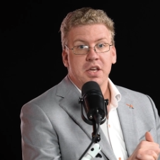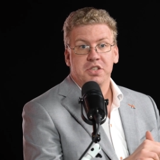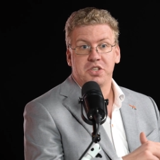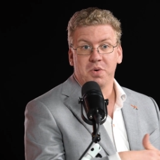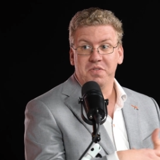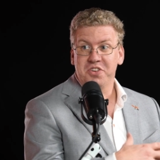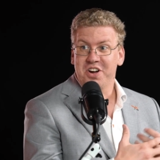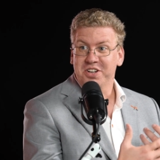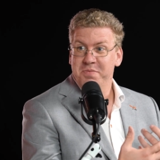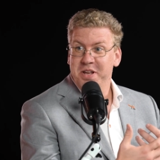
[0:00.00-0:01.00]
So we've
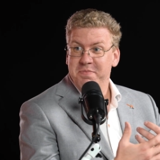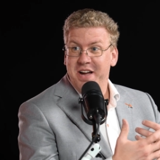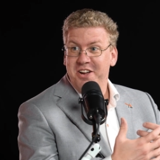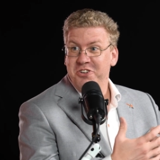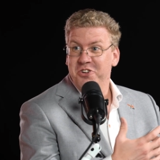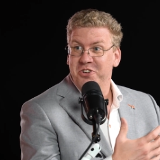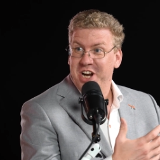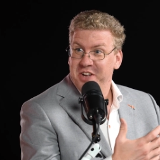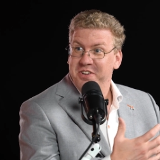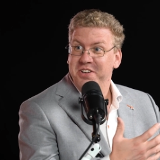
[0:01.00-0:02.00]
talked a bit about you're
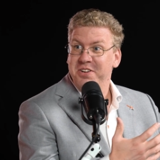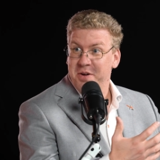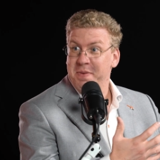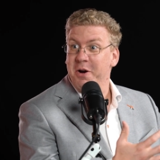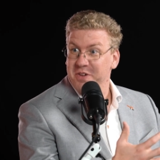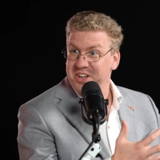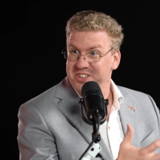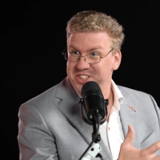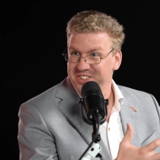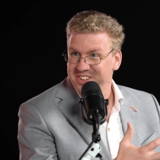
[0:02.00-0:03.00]
kind of a power
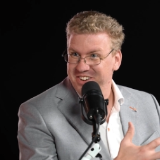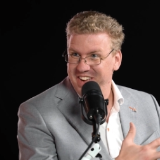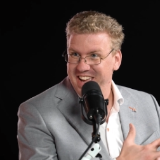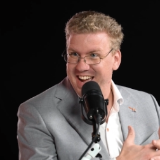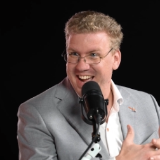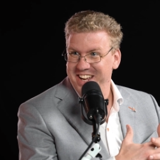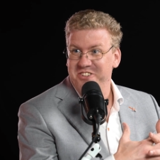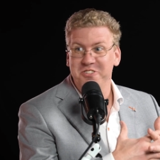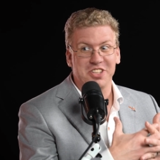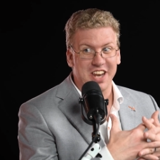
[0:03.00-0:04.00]
user of AI. You
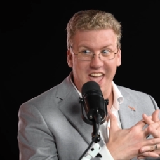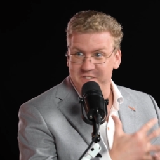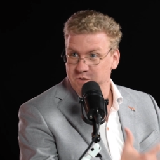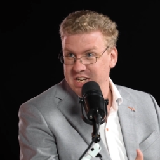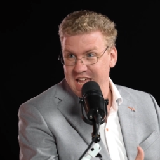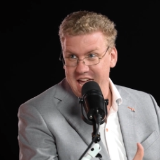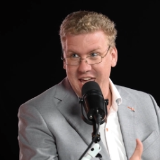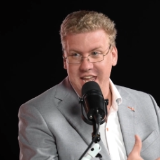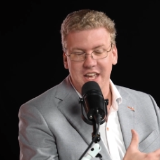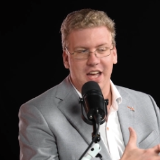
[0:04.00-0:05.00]
use it every
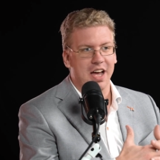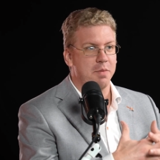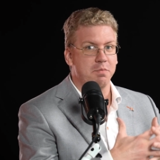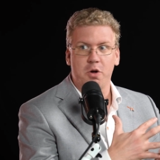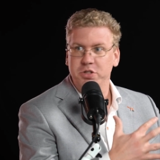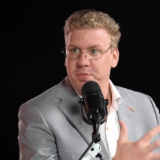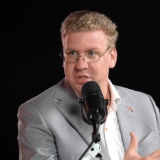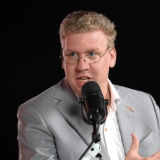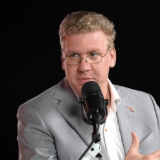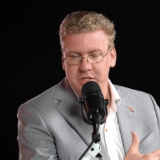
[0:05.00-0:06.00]
day, multiple
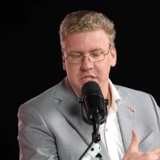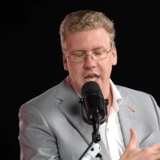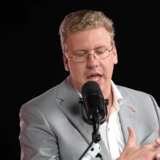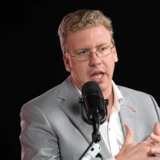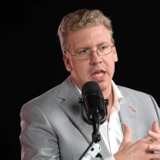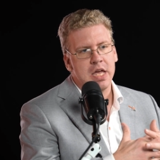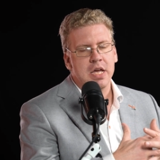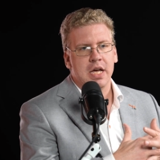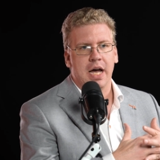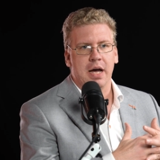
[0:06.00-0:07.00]
times a day.
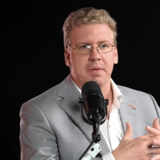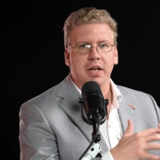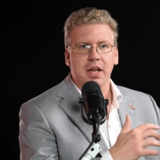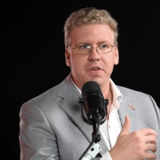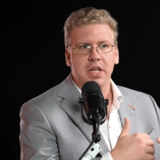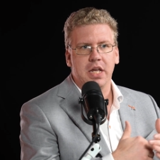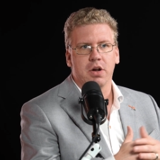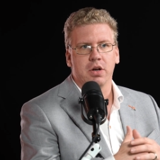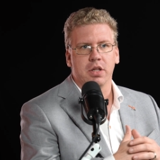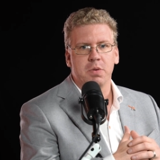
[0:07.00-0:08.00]
I'd love to hear a little bit